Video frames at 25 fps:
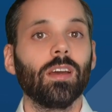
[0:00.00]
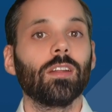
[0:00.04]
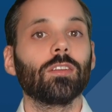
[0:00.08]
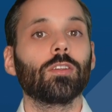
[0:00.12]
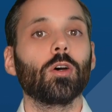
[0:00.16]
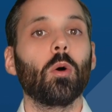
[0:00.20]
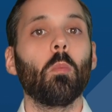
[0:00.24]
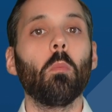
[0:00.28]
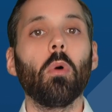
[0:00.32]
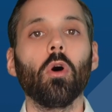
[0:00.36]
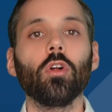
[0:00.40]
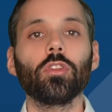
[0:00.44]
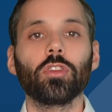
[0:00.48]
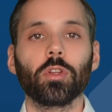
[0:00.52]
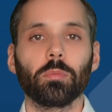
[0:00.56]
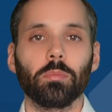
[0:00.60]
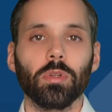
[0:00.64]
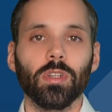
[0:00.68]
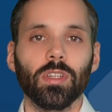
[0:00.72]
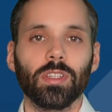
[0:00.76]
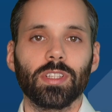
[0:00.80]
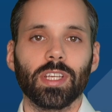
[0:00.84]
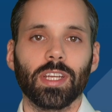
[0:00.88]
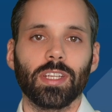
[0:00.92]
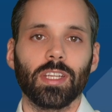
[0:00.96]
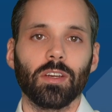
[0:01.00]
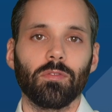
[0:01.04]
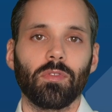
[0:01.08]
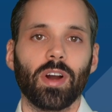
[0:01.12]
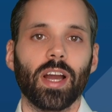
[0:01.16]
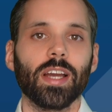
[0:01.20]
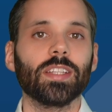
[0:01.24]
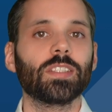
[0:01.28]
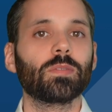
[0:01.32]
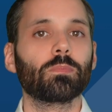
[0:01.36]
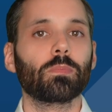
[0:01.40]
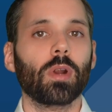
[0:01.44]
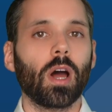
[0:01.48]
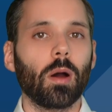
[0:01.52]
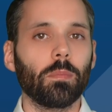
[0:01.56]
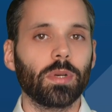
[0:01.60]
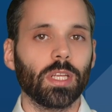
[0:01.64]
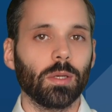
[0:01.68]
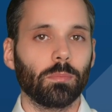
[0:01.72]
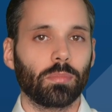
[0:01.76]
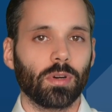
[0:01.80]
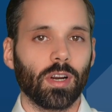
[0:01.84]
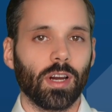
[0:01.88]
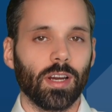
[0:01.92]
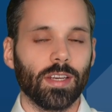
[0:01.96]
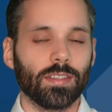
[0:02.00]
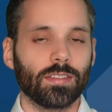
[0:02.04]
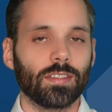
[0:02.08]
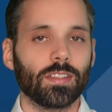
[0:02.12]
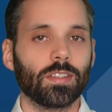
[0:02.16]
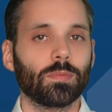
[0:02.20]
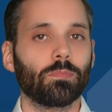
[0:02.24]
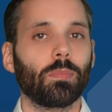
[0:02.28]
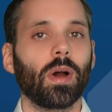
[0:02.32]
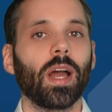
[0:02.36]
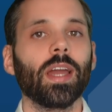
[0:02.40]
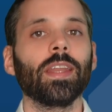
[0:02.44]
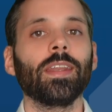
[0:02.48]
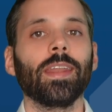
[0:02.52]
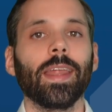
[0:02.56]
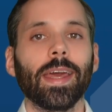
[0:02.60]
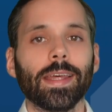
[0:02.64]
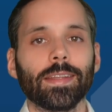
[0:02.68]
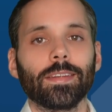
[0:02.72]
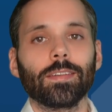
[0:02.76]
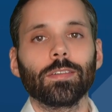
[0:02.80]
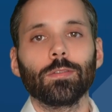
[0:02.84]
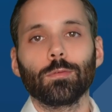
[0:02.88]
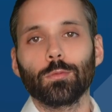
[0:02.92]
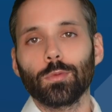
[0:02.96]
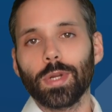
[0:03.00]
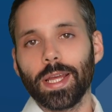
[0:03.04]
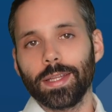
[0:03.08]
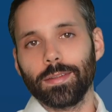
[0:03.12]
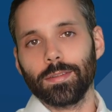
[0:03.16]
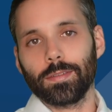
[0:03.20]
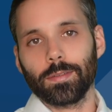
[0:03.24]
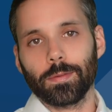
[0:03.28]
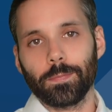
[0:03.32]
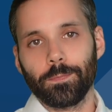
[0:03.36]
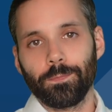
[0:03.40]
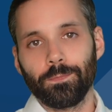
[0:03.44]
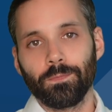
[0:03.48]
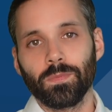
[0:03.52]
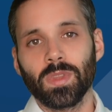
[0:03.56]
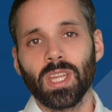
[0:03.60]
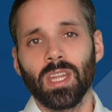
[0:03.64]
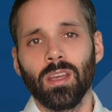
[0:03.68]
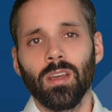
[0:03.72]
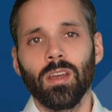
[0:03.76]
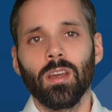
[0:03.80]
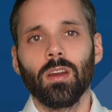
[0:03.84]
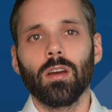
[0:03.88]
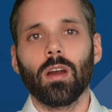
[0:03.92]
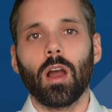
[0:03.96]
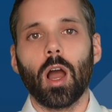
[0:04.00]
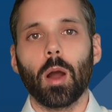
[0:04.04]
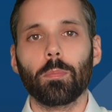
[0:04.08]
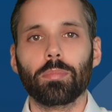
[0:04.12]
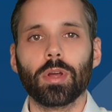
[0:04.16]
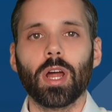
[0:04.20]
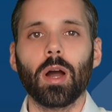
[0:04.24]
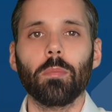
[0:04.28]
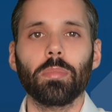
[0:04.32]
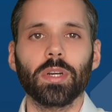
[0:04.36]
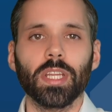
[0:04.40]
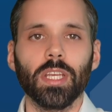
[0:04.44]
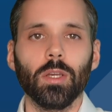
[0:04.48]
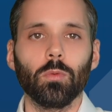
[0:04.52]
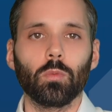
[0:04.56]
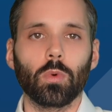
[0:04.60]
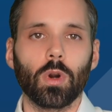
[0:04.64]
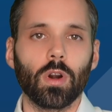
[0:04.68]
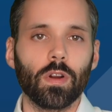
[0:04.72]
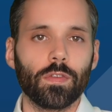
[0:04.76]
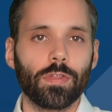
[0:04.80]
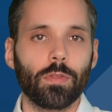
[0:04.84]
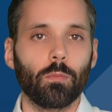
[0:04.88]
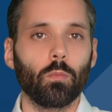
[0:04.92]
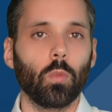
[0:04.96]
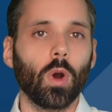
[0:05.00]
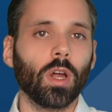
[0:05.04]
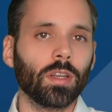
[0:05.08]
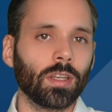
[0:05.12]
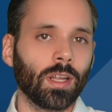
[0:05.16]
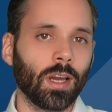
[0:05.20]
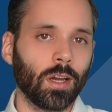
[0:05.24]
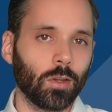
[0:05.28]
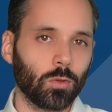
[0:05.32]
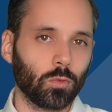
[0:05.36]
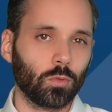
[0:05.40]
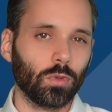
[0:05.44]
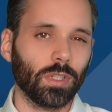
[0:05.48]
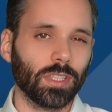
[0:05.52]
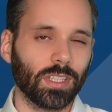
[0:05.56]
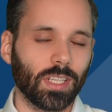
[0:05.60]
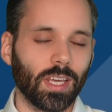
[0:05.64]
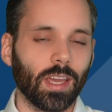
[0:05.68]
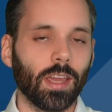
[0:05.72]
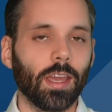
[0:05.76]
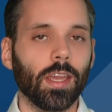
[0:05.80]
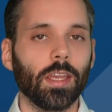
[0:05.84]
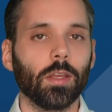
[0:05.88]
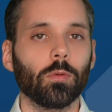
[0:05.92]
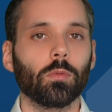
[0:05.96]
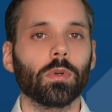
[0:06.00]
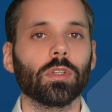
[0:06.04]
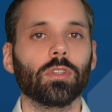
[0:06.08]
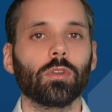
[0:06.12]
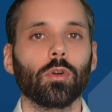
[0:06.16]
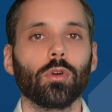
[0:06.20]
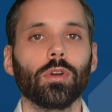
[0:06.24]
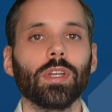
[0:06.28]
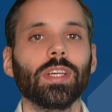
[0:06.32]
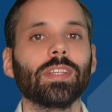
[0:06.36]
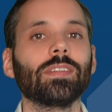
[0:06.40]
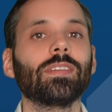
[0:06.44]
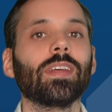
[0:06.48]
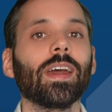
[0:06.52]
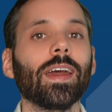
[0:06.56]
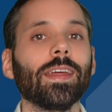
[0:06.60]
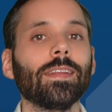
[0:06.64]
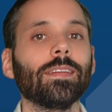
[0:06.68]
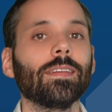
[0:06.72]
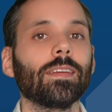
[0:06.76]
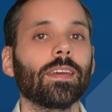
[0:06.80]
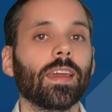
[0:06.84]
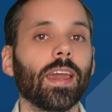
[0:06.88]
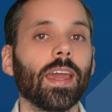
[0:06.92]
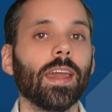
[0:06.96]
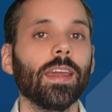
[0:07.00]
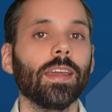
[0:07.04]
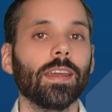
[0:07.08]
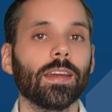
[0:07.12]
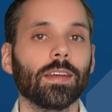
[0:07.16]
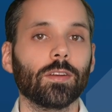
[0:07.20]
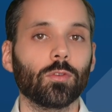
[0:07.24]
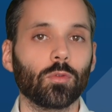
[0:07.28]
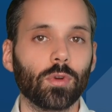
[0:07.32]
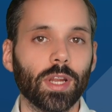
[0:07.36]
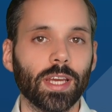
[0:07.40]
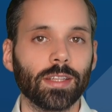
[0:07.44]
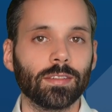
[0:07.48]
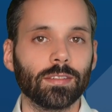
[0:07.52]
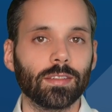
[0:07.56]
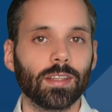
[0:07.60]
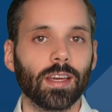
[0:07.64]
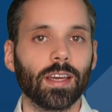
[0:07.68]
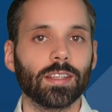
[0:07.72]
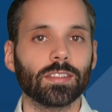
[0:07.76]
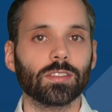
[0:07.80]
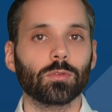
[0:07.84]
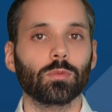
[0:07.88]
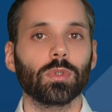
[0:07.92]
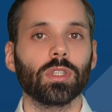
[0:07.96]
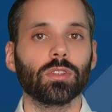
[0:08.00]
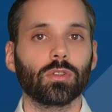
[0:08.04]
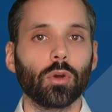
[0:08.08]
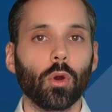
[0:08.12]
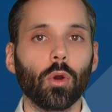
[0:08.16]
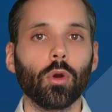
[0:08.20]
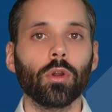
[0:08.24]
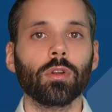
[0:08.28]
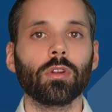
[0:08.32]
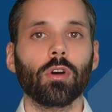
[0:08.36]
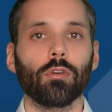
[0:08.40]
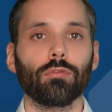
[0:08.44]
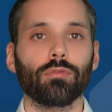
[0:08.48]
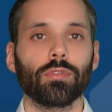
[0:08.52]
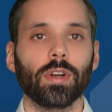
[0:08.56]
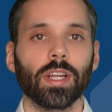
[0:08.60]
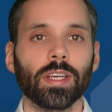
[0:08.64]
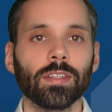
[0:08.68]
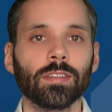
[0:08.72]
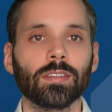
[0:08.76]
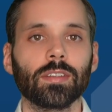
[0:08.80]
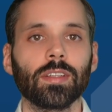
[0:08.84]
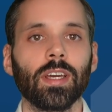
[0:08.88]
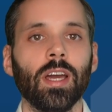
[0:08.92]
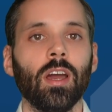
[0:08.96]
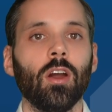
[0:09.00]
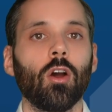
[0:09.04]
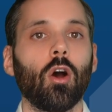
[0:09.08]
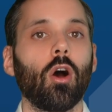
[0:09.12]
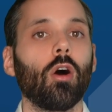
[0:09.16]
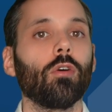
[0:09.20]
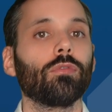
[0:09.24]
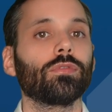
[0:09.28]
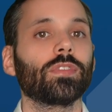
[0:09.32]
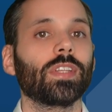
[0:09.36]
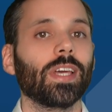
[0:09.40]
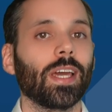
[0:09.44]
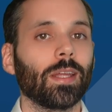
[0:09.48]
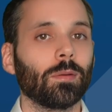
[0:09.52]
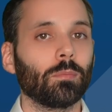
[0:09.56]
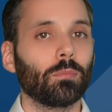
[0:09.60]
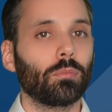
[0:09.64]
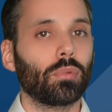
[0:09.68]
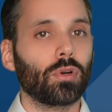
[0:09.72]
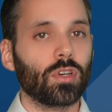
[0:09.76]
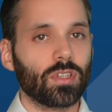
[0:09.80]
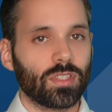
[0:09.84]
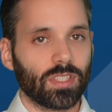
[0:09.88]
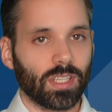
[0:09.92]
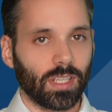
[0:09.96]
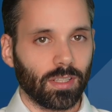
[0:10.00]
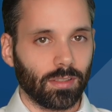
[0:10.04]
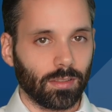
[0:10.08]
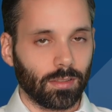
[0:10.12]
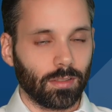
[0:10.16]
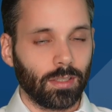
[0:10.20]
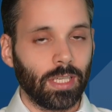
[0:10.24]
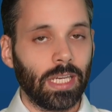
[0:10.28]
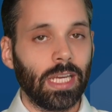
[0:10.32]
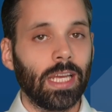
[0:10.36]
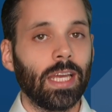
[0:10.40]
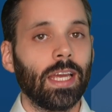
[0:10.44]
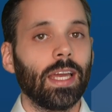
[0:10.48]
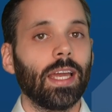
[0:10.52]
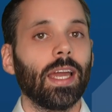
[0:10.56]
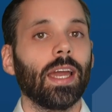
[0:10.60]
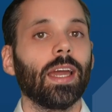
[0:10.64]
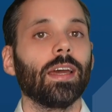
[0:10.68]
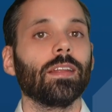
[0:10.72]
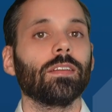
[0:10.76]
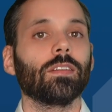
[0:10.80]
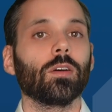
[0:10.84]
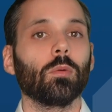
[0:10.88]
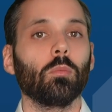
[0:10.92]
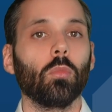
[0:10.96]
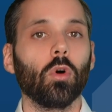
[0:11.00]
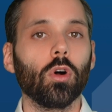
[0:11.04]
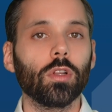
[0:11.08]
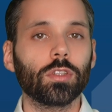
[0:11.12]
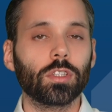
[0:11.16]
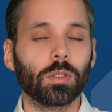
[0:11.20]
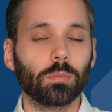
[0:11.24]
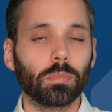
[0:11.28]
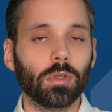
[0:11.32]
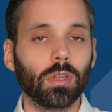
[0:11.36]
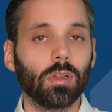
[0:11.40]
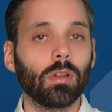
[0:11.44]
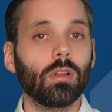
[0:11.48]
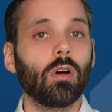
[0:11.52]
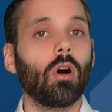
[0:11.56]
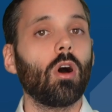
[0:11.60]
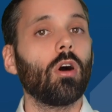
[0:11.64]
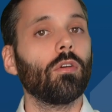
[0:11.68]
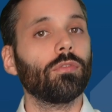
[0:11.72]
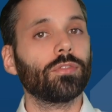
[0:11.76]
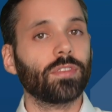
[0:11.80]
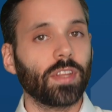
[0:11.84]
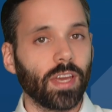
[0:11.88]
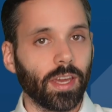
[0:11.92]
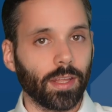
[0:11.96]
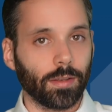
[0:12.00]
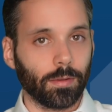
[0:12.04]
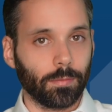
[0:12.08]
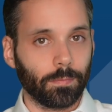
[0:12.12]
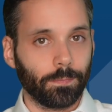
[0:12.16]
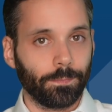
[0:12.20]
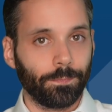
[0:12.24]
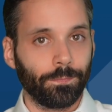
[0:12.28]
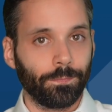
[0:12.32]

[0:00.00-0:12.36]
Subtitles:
the multiple that divides property prices by net rent. A property worth 100k returning 10k in rent has a return of rent of 10% and a multiple of 10.